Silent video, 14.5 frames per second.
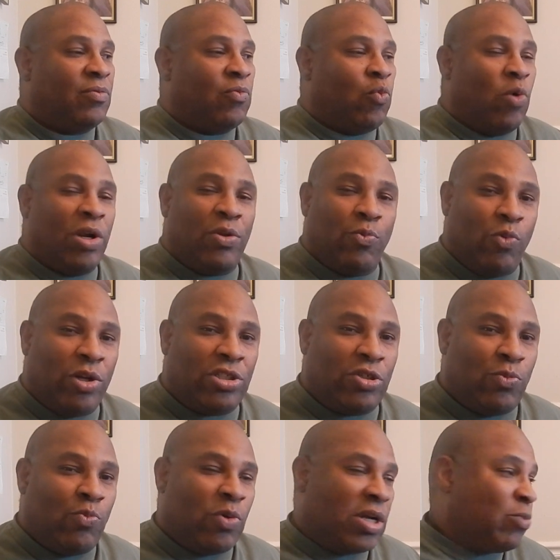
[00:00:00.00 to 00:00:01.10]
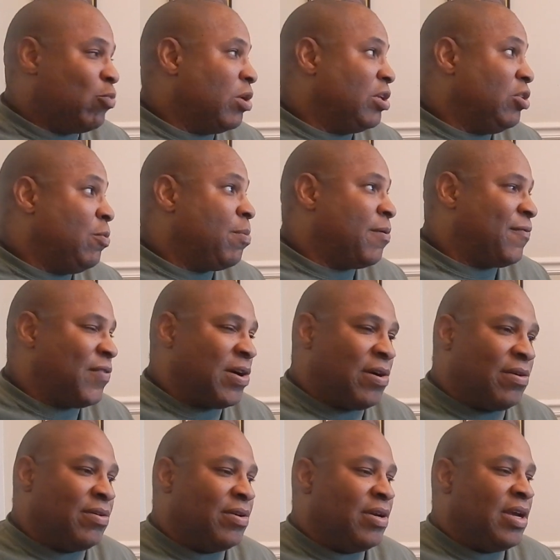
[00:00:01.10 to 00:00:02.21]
What would you prefer?